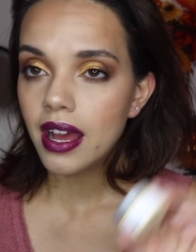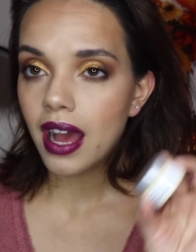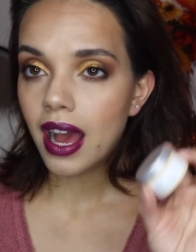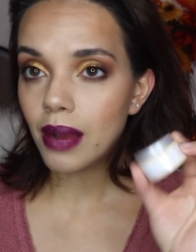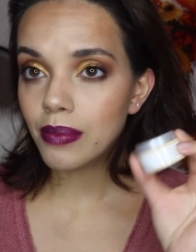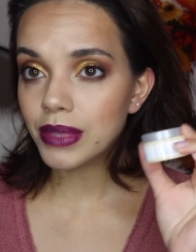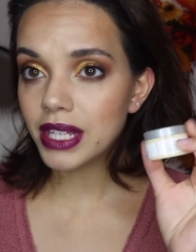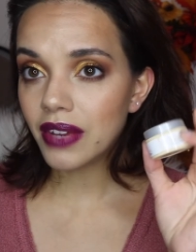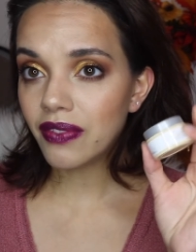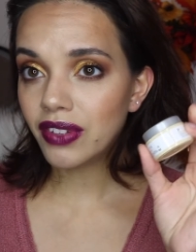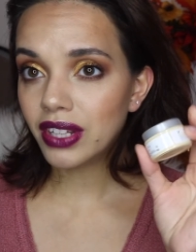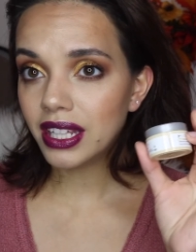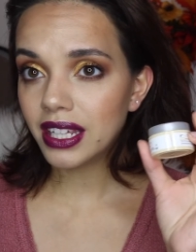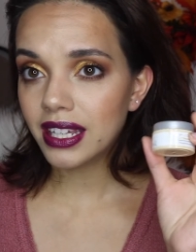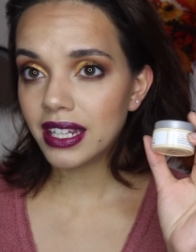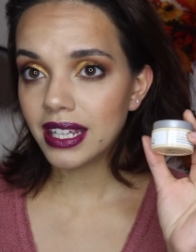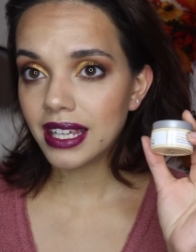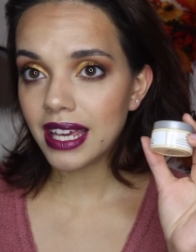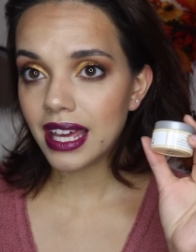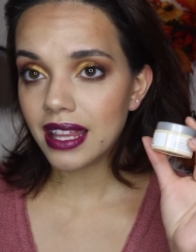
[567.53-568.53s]
I'm definitely
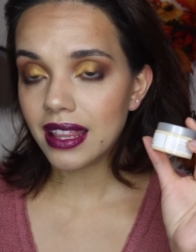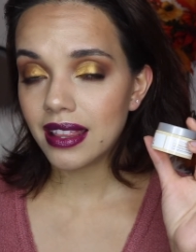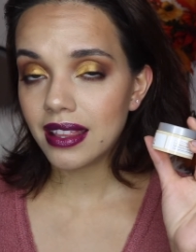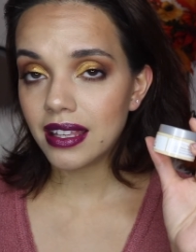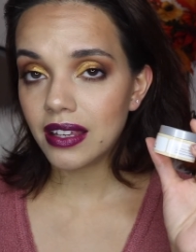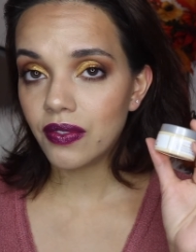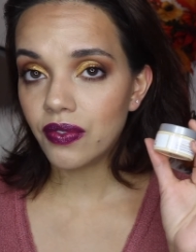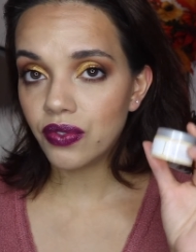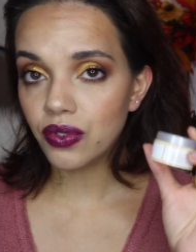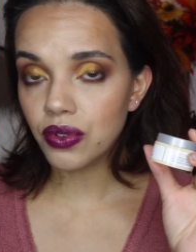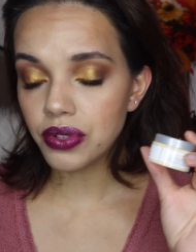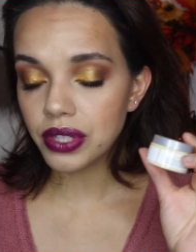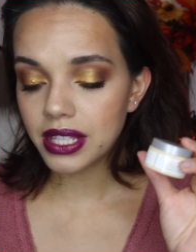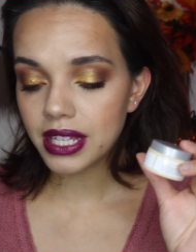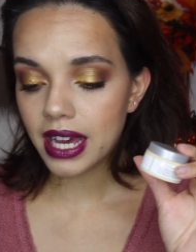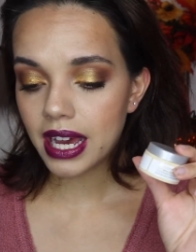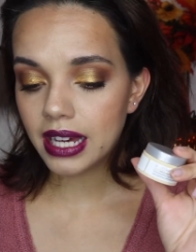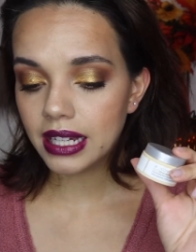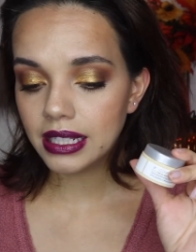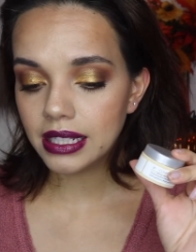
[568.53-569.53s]
going to get the full
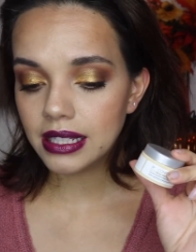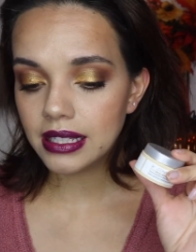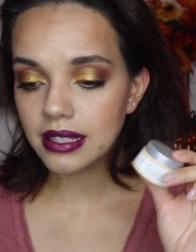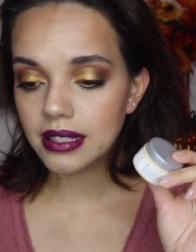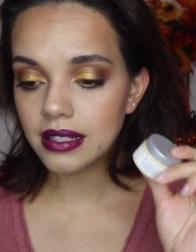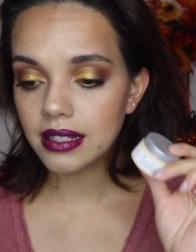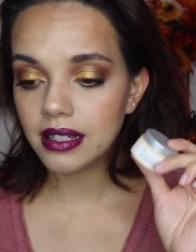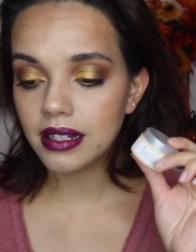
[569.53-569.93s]
size.